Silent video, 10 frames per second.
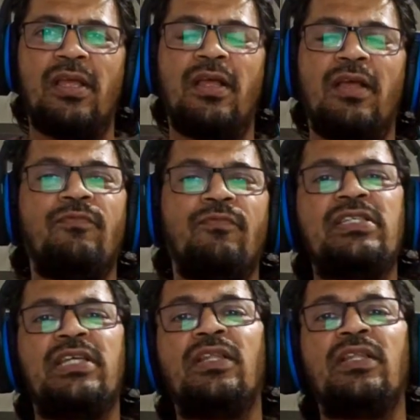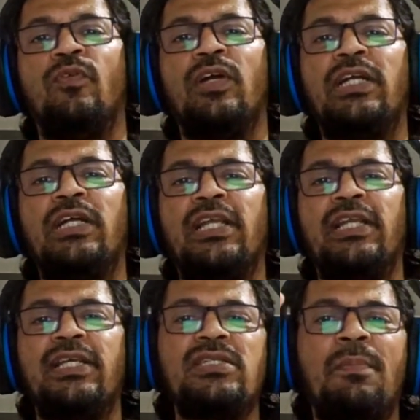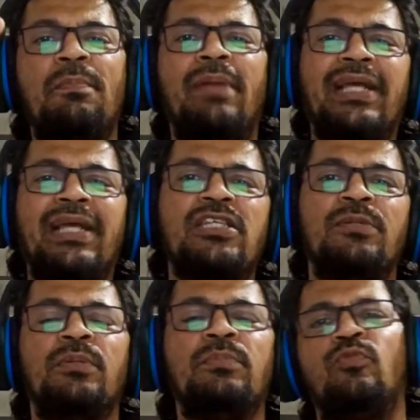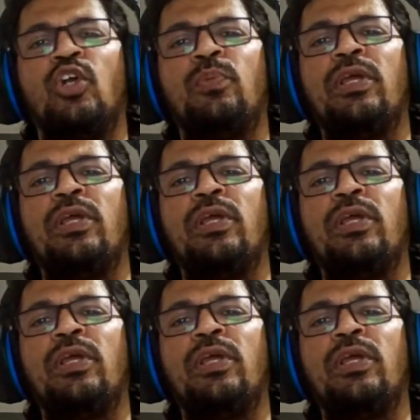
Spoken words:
we say the work done is maximum, what we call